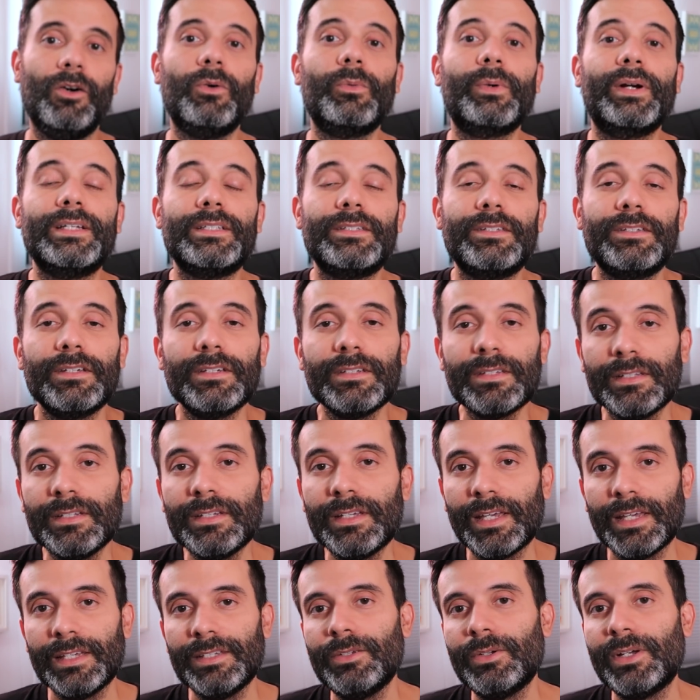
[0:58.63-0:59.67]
Alright, just in
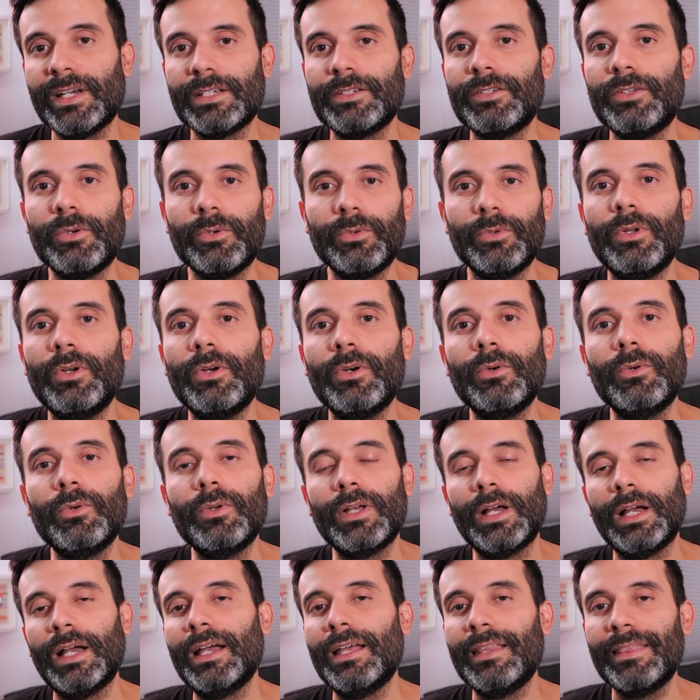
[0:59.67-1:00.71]
case you guys don't know,
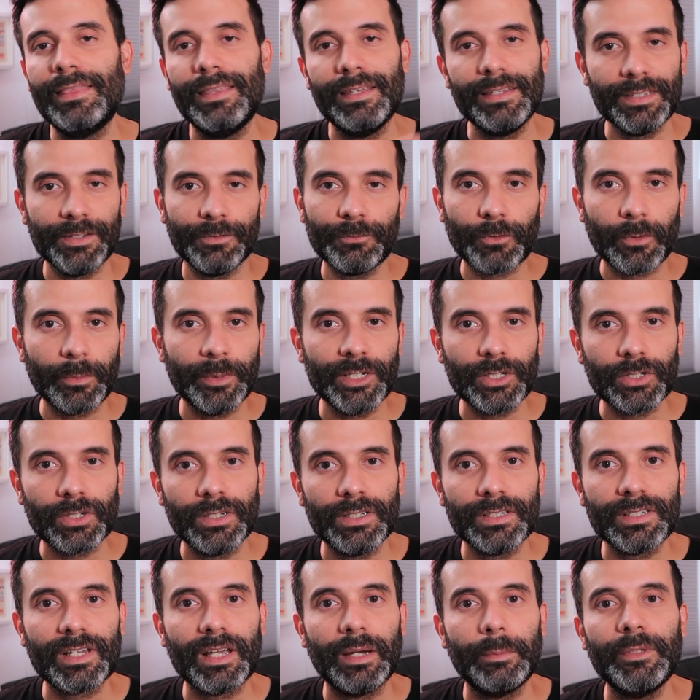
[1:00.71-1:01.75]
this information
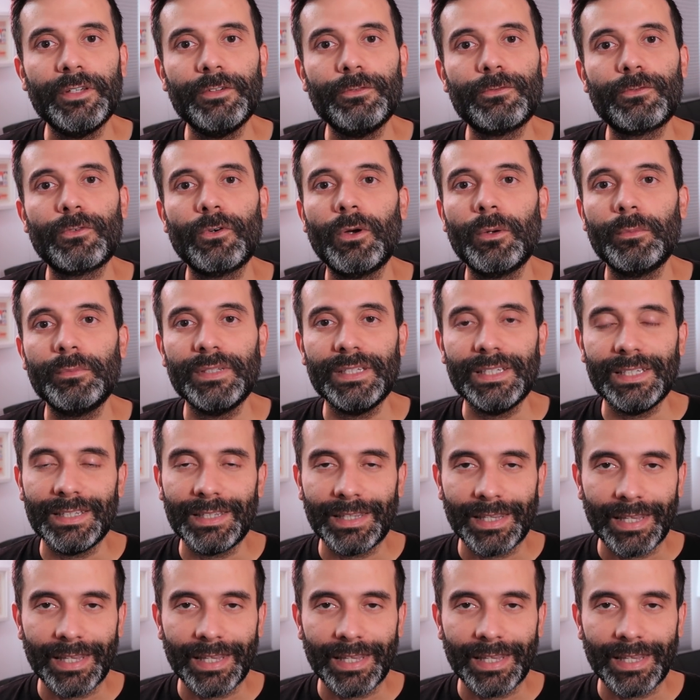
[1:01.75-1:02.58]
is coming from the